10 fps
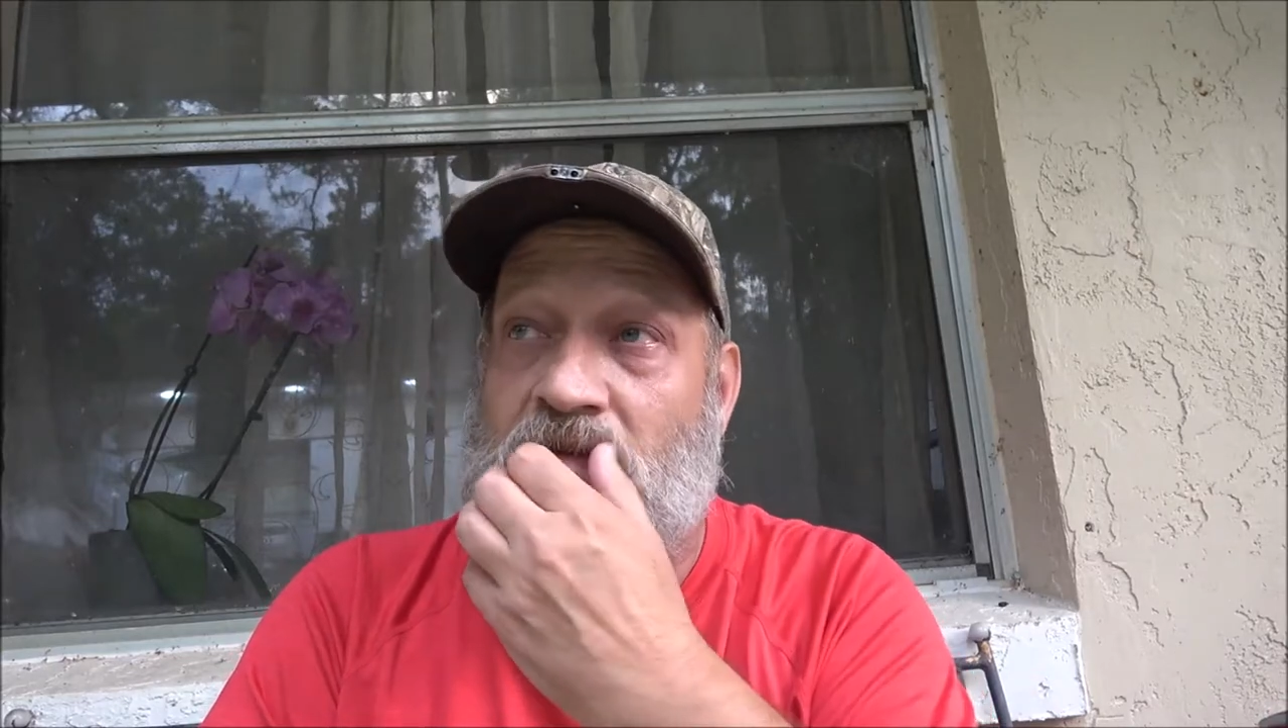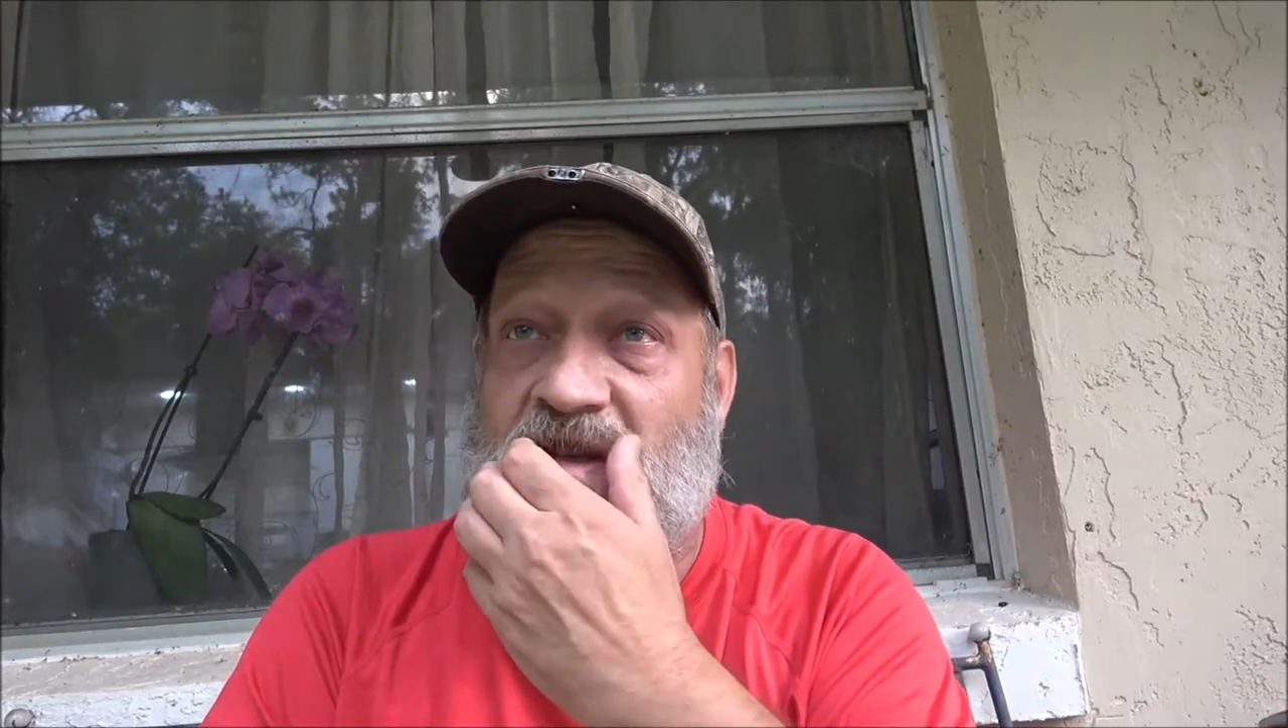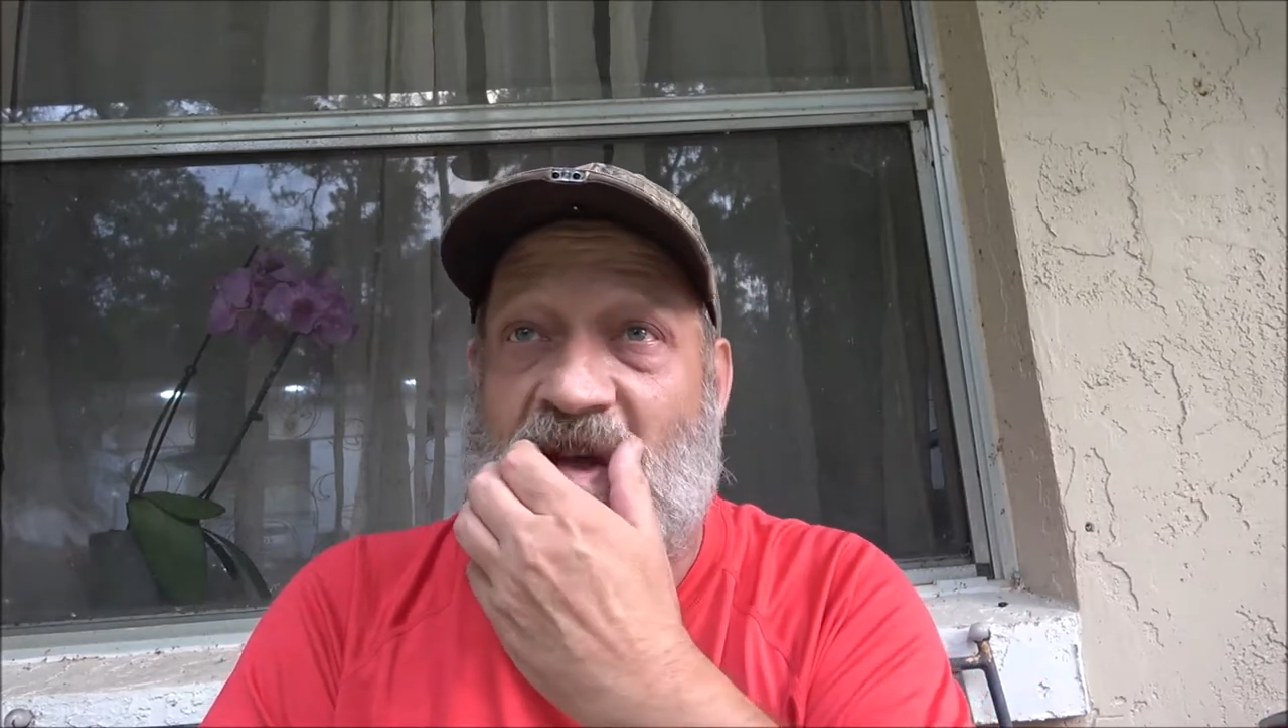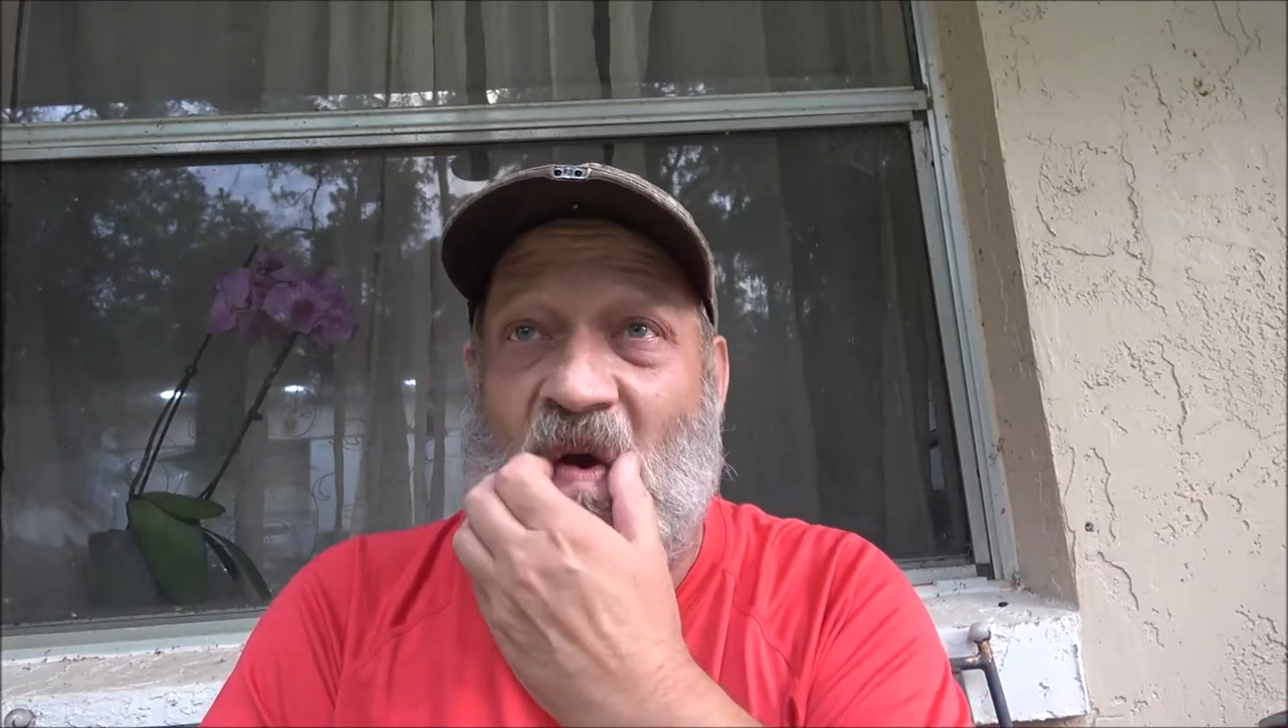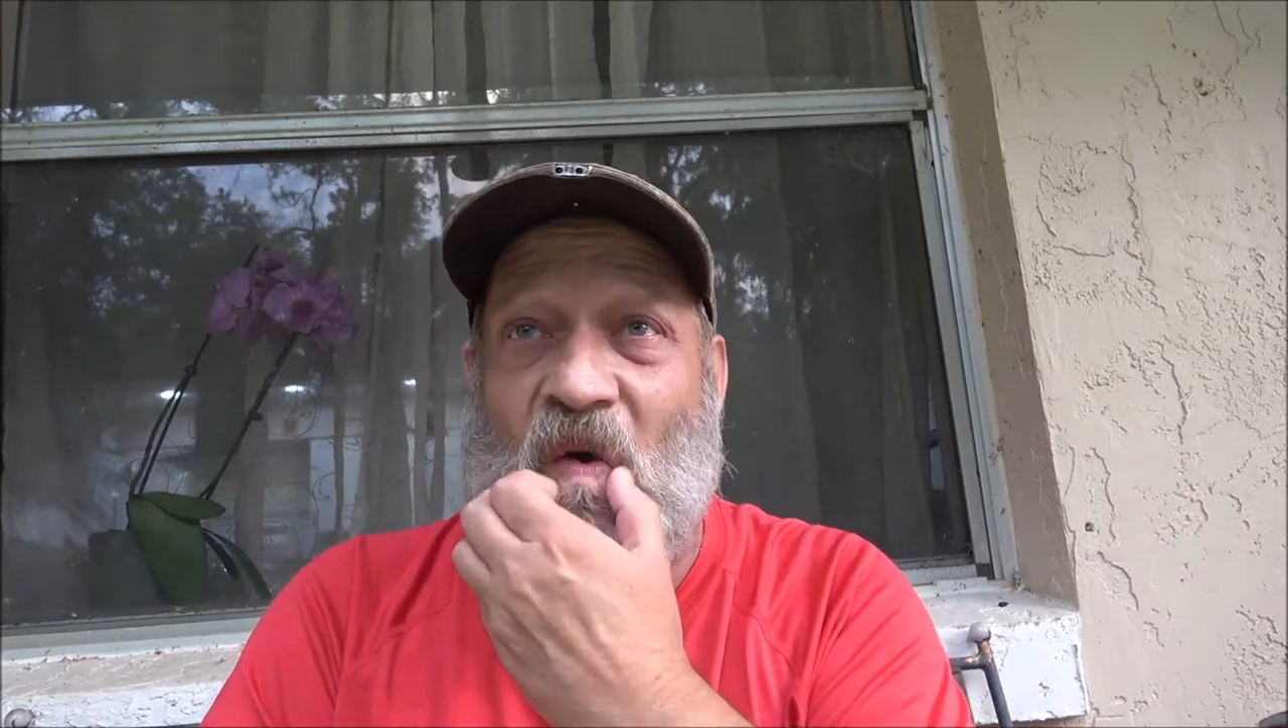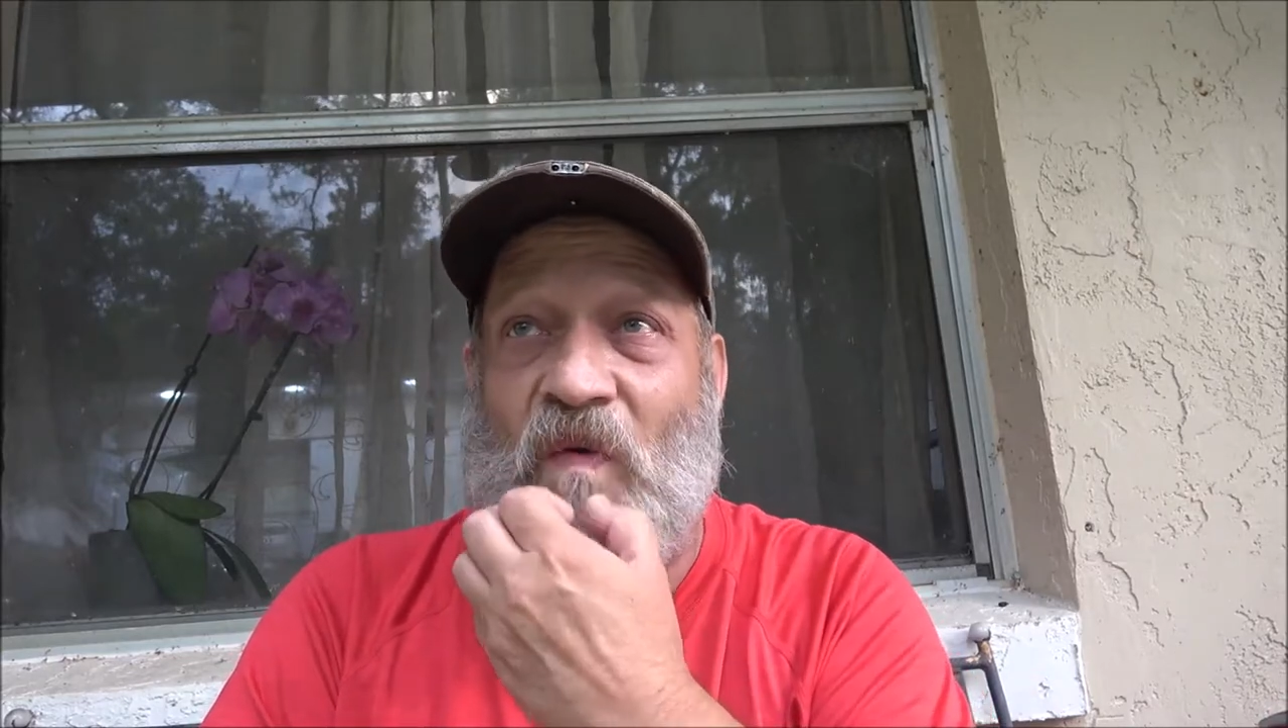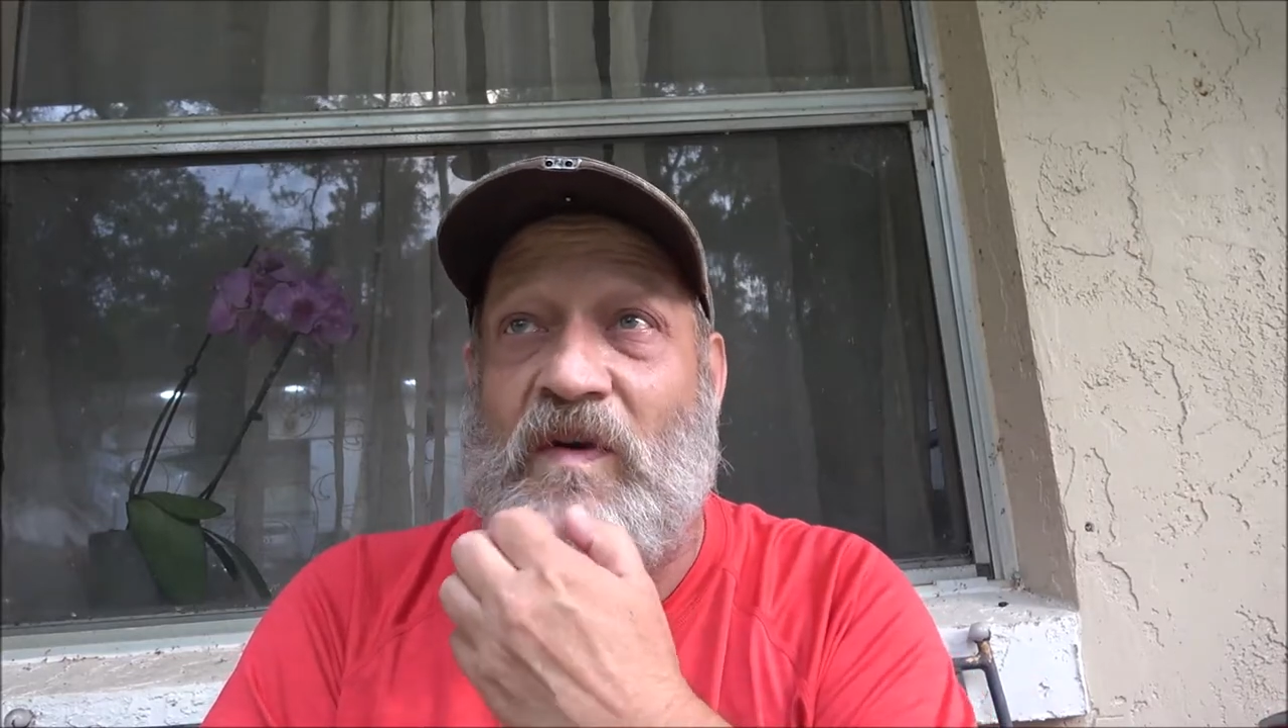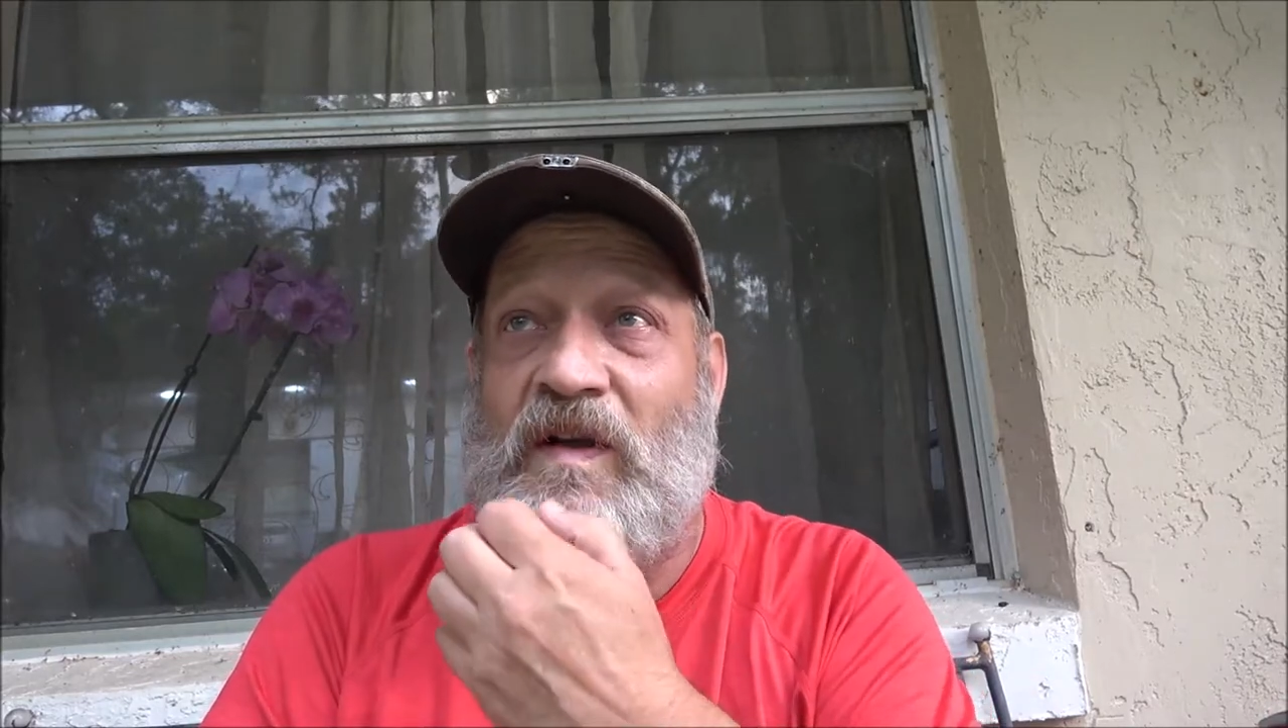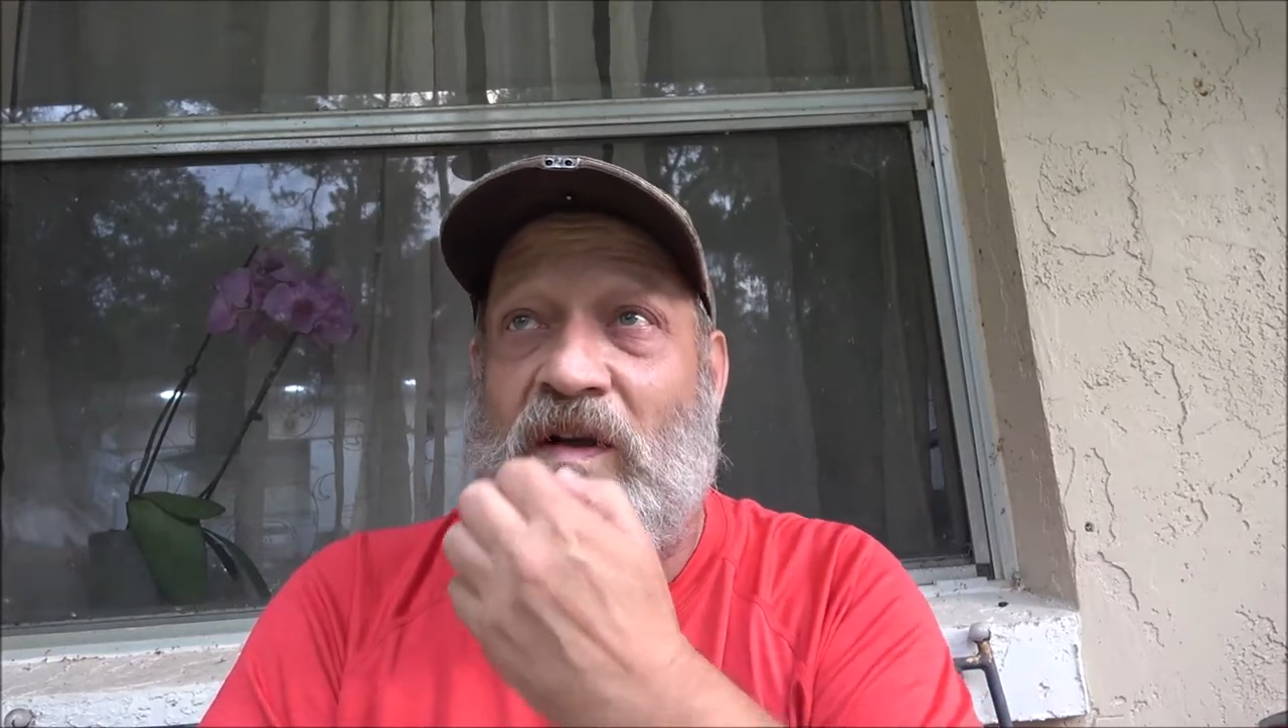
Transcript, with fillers: so,